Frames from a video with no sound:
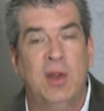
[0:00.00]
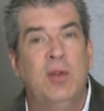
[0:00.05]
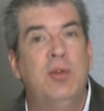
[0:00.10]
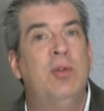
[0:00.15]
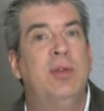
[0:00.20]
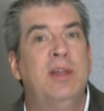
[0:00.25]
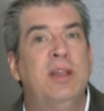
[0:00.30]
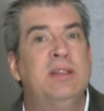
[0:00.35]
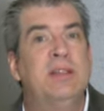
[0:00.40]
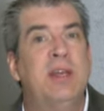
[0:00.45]
to
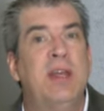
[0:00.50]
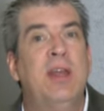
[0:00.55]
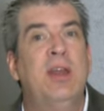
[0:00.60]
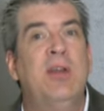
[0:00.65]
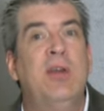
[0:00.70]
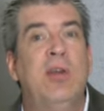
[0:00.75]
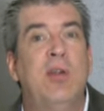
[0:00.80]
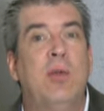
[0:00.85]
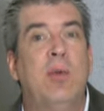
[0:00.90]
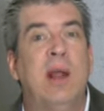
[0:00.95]
these
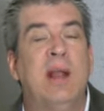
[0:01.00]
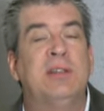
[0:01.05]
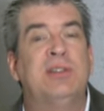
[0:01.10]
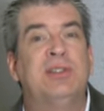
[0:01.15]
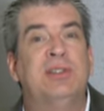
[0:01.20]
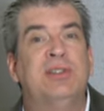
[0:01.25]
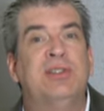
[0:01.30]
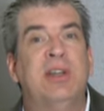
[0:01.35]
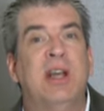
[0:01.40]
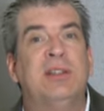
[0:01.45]
indirect
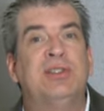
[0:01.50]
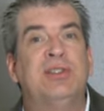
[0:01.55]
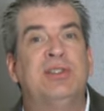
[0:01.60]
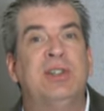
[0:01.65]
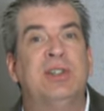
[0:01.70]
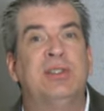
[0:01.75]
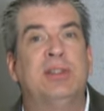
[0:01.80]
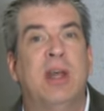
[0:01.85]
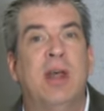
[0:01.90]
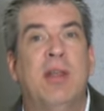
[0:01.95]

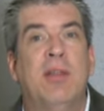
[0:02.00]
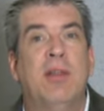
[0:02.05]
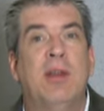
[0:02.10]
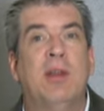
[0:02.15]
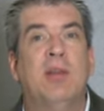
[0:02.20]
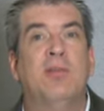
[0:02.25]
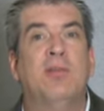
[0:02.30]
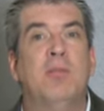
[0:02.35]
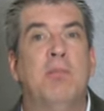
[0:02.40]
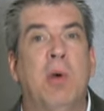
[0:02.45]
suggestions that
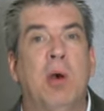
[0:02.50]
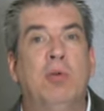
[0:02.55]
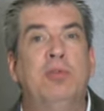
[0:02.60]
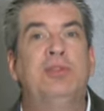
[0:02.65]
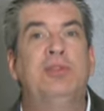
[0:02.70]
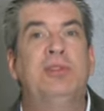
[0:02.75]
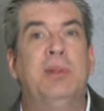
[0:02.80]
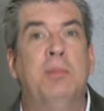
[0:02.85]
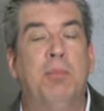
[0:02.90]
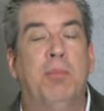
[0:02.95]
is
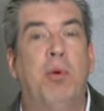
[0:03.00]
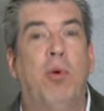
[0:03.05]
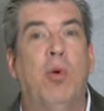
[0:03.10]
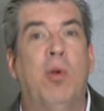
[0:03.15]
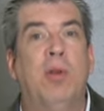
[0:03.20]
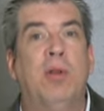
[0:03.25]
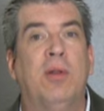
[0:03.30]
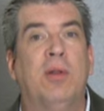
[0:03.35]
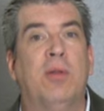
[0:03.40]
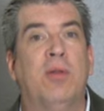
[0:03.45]
most
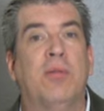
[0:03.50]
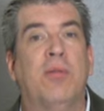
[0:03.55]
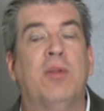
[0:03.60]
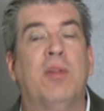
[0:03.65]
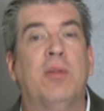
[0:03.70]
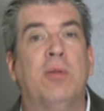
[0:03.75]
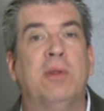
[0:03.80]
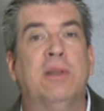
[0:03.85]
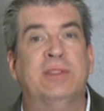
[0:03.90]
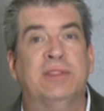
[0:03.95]
important for
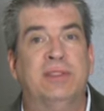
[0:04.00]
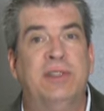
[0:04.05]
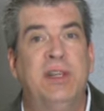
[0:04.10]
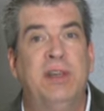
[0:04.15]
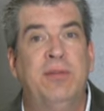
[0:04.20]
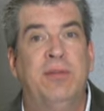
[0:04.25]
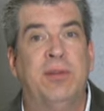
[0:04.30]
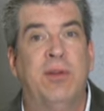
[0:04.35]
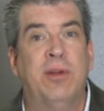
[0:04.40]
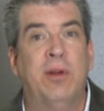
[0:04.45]
the
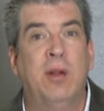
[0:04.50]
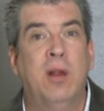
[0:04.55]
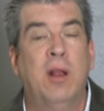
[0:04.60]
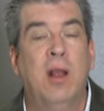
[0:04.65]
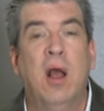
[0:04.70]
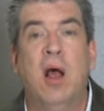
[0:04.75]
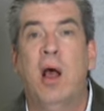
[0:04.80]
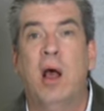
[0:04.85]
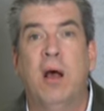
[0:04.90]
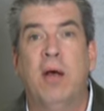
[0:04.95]
receiver
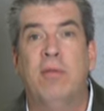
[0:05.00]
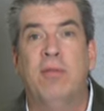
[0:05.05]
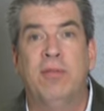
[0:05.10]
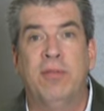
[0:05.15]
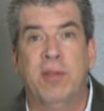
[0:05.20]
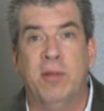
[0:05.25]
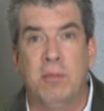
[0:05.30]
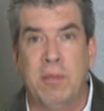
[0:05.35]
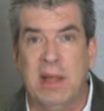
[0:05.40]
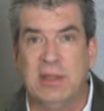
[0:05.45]

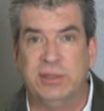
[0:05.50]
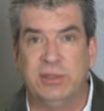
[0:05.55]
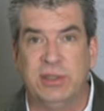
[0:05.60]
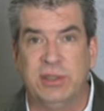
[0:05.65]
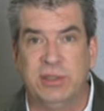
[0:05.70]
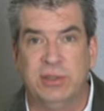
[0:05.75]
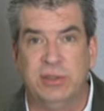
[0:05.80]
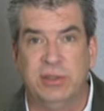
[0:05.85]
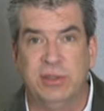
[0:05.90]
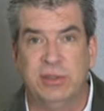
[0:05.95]
of the
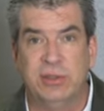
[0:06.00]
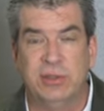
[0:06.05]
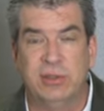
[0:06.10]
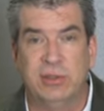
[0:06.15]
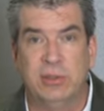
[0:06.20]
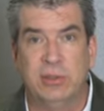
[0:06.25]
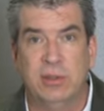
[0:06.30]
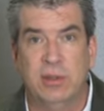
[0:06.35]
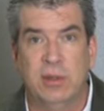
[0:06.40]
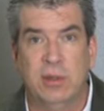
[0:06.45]
message.
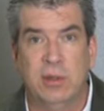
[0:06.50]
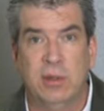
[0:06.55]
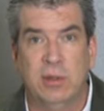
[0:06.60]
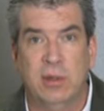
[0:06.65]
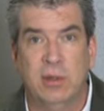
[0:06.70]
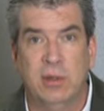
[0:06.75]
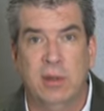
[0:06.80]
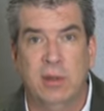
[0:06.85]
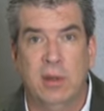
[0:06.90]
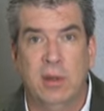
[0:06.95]

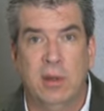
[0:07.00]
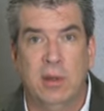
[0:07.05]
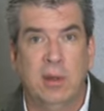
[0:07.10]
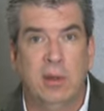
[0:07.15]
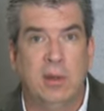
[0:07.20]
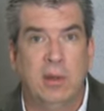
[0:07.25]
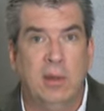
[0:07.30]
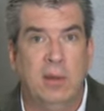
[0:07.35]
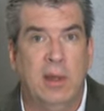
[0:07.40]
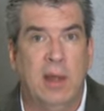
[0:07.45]

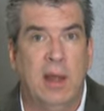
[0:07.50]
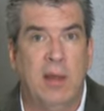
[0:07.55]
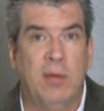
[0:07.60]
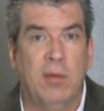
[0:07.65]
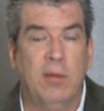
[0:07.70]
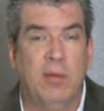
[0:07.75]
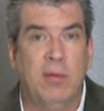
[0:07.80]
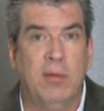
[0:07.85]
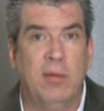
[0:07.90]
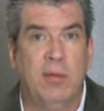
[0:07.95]

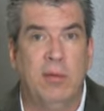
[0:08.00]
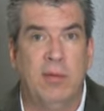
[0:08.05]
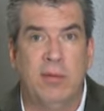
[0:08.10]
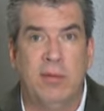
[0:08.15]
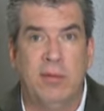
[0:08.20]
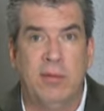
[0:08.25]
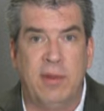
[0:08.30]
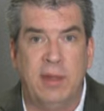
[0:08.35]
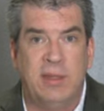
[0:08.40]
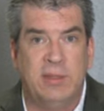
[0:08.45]
Now,
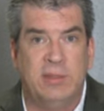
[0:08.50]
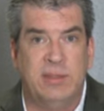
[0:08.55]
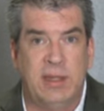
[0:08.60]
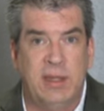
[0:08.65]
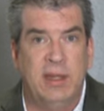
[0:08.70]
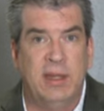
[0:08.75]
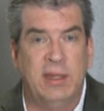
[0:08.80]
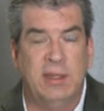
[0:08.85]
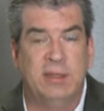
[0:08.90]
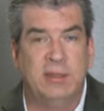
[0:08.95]
this
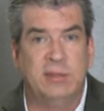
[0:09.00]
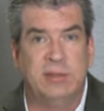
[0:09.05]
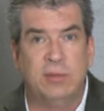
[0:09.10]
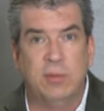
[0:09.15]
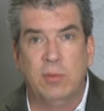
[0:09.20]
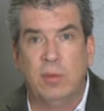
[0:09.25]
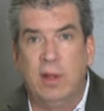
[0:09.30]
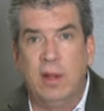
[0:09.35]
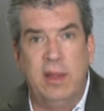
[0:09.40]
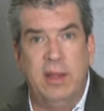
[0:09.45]
is
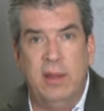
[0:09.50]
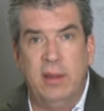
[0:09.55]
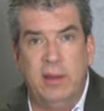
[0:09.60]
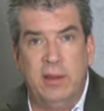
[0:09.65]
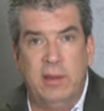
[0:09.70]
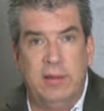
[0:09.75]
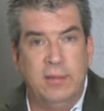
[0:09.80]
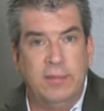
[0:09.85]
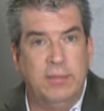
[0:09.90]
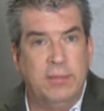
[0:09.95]

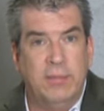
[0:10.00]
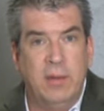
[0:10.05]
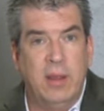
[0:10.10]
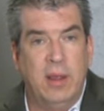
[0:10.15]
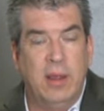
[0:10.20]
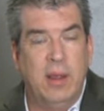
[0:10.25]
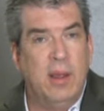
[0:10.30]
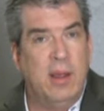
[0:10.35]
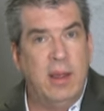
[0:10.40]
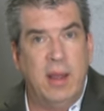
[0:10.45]
really
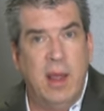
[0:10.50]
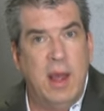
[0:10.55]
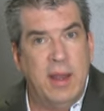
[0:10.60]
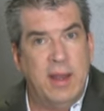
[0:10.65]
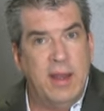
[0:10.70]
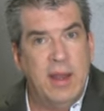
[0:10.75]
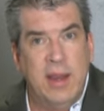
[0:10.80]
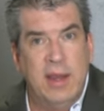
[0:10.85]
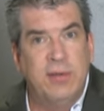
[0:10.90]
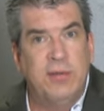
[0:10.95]

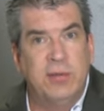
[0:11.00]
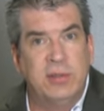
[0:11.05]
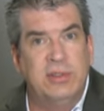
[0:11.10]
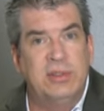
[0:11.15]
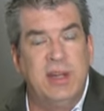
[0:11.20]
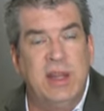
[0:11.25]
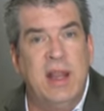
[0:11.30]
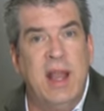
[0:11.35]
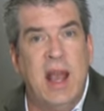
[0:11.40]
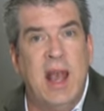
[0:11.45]
an
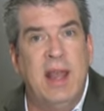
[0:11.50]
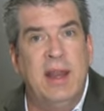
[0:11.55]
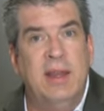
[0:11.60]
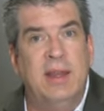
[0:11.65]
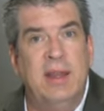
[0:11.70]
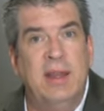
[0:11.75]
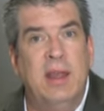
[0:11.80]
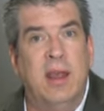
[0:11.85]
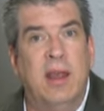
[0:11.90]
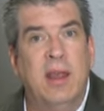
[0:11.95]
interesting
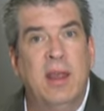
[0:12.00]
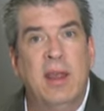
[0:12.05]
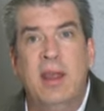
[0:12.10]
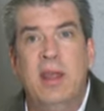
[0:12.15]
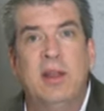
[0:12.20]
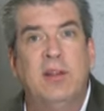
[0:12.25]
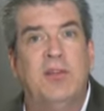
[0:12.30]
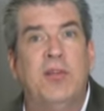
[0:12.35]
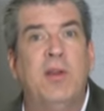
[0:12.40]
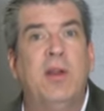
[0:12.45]
idea.
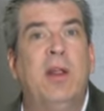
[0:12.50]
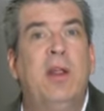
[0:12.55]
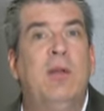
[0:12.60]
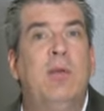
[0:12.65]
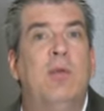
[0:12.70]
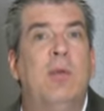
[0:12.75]
It's very